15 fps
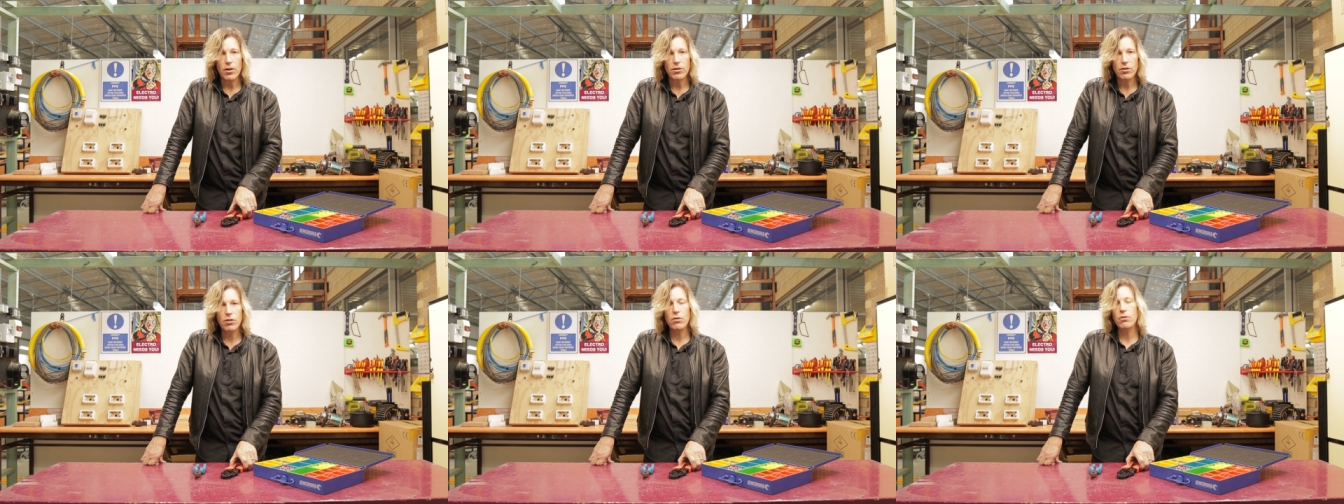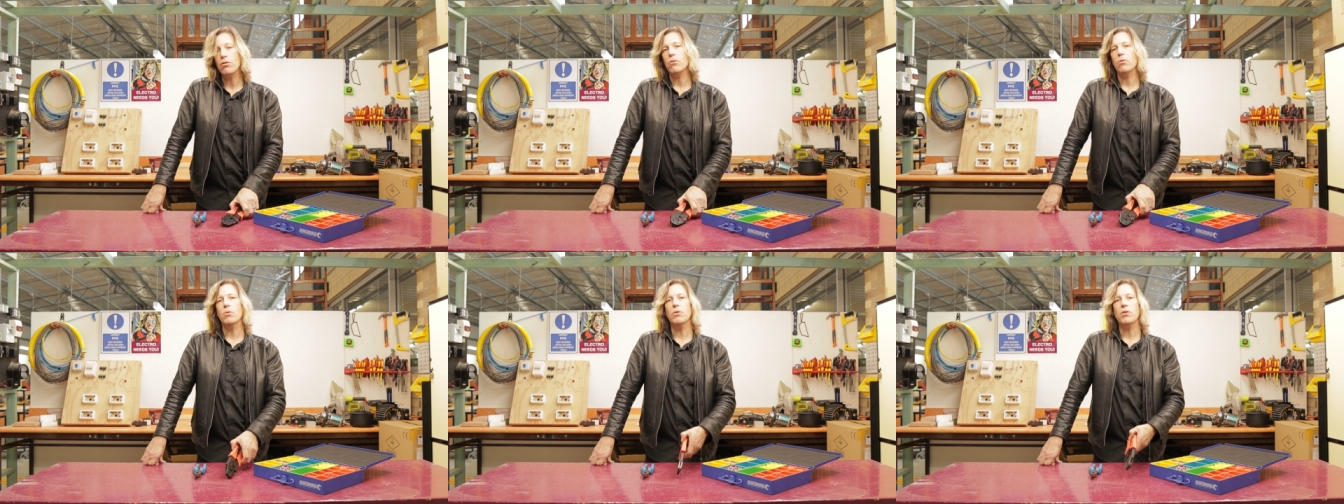got two
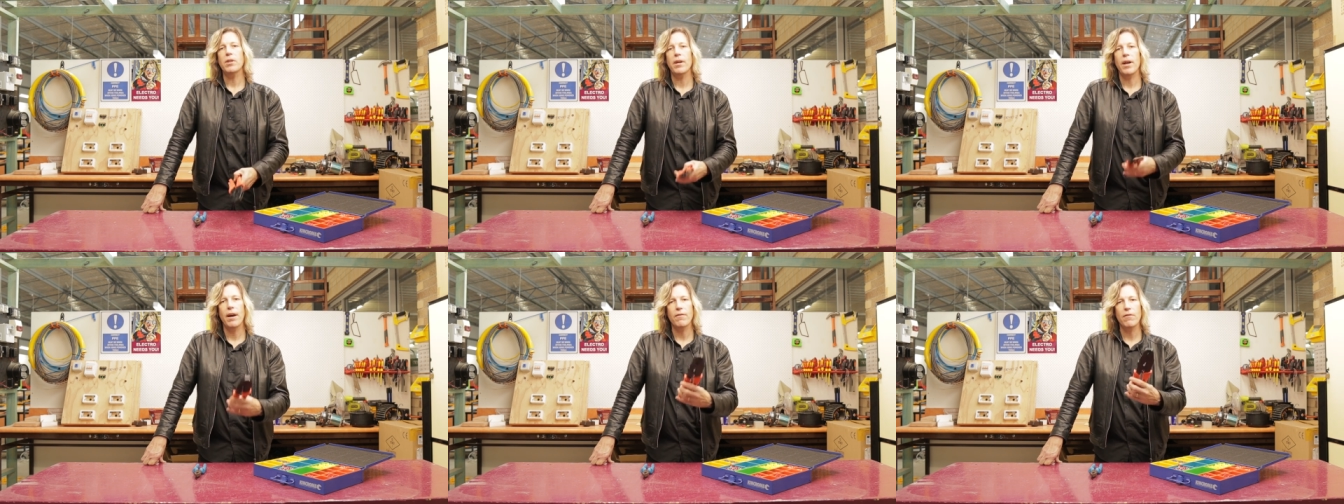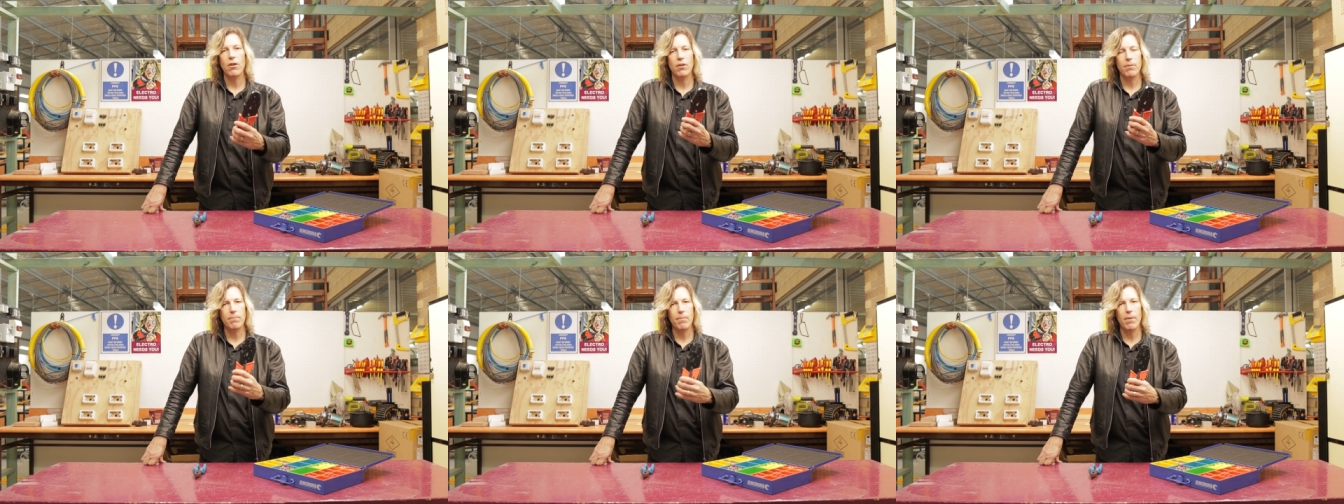tools. I've
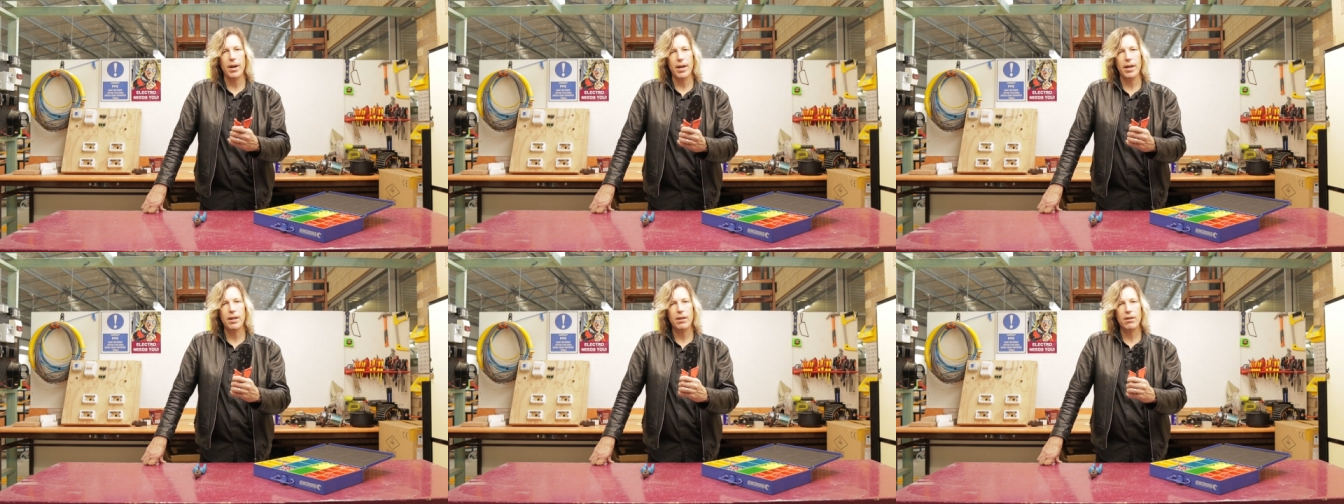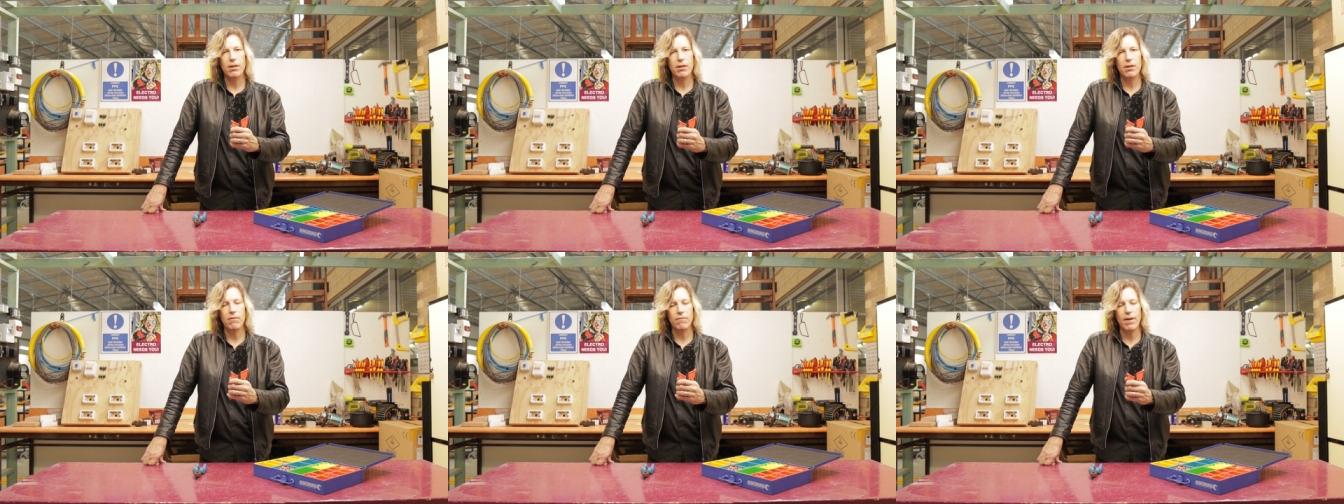got my
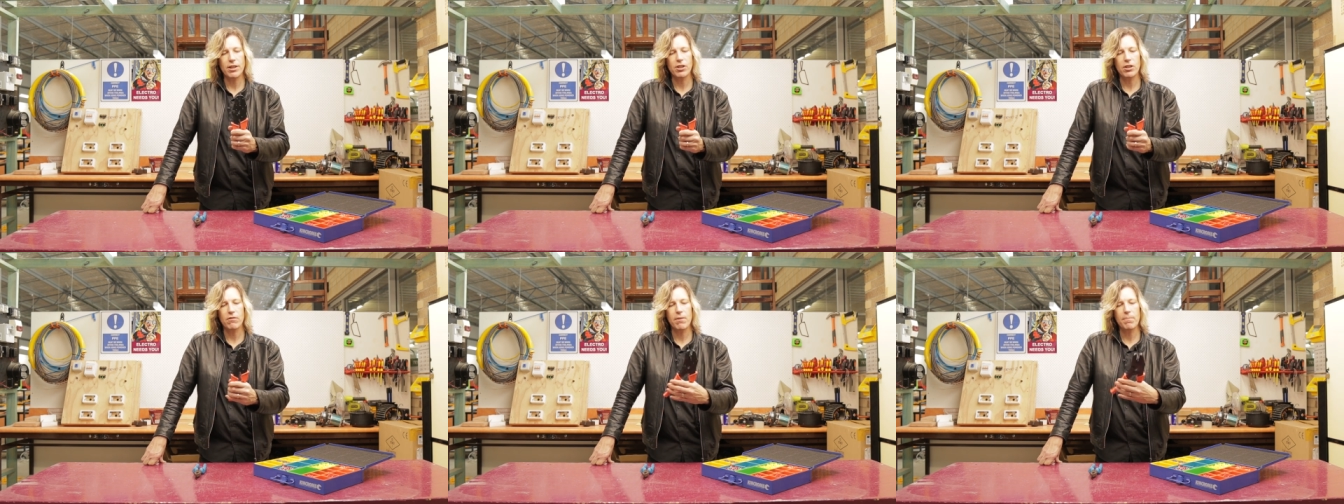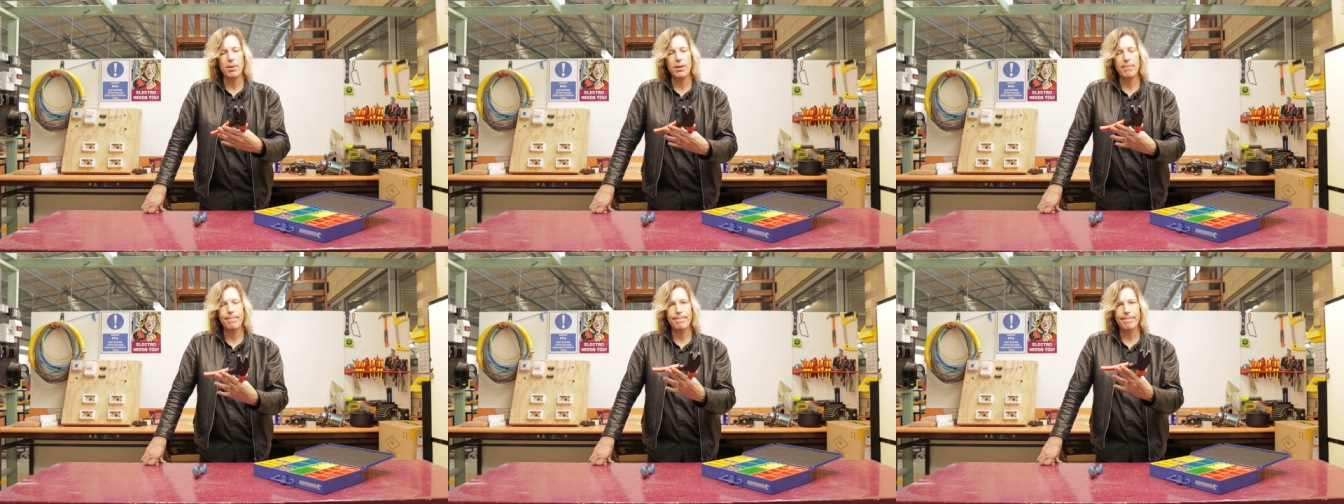ratchet
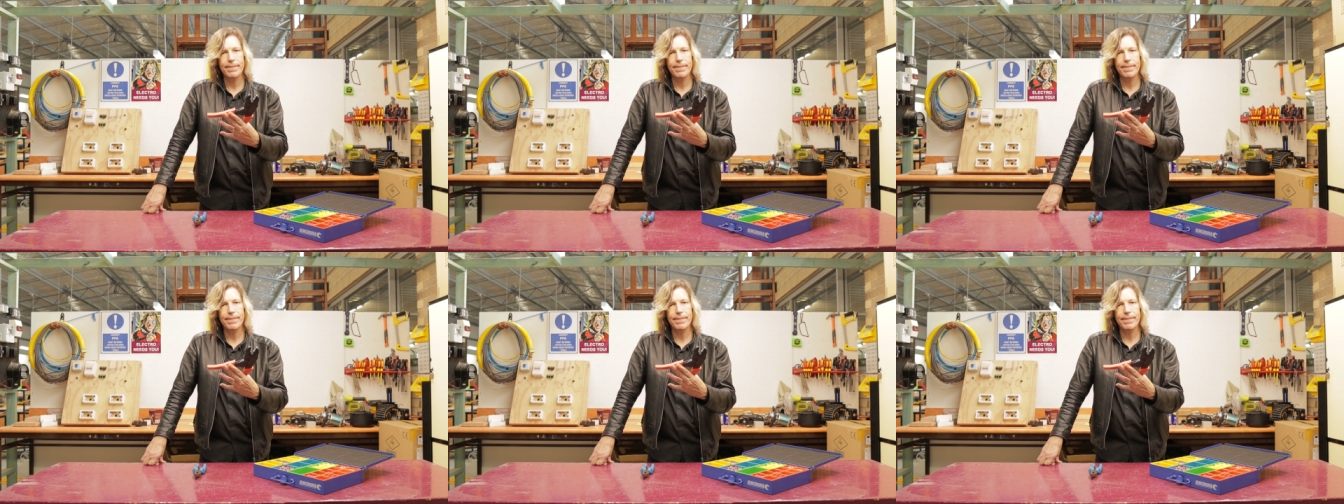crimper,